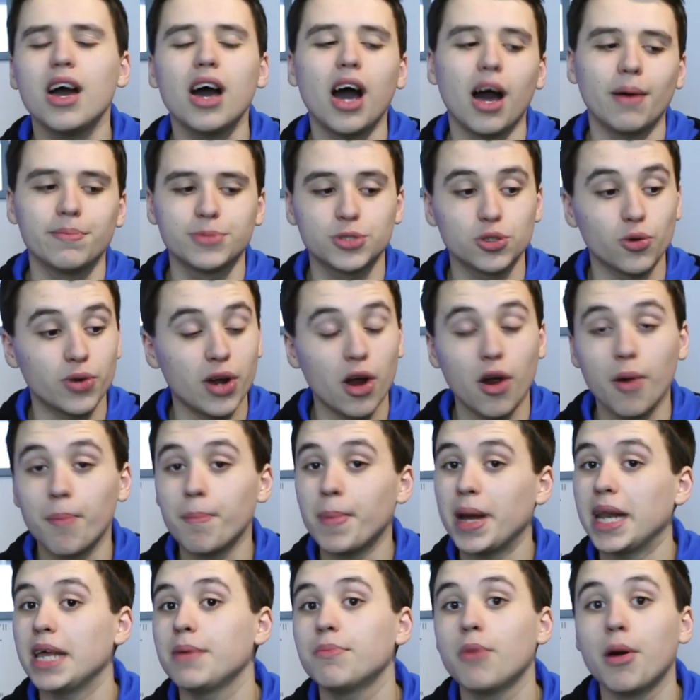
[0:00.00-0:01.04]
I'm sure there are
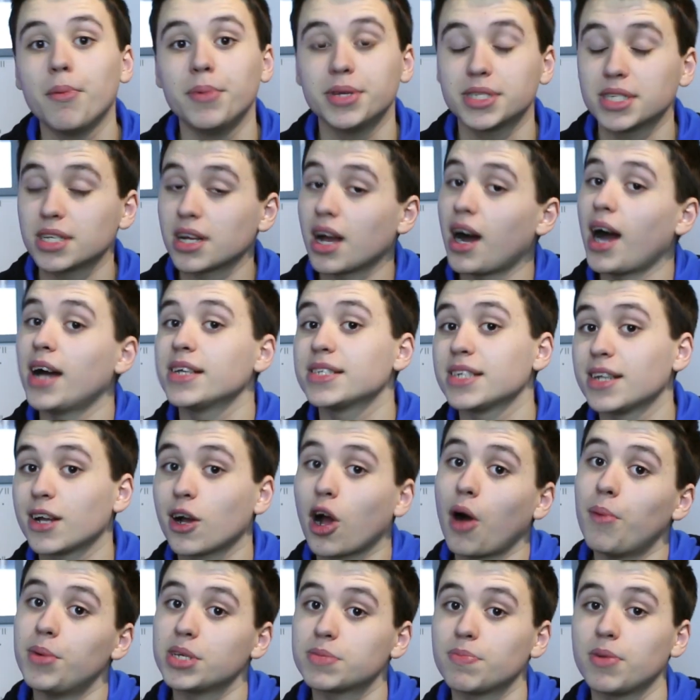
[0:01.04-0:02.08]
many moments. And guys, in the
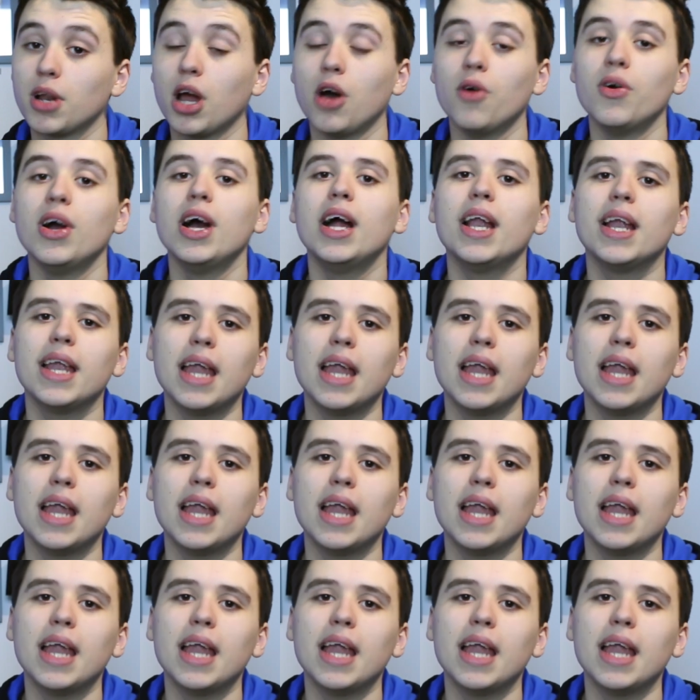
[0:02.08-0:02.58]
comments below,